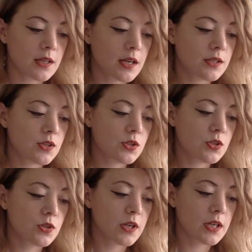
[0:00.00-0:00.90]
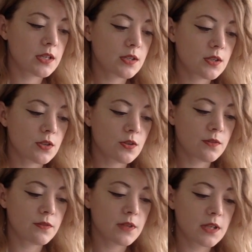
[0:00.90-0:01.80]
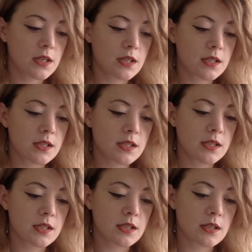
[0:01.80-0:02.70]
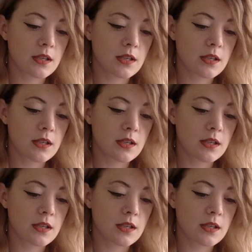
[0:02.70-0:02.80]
that straight surface.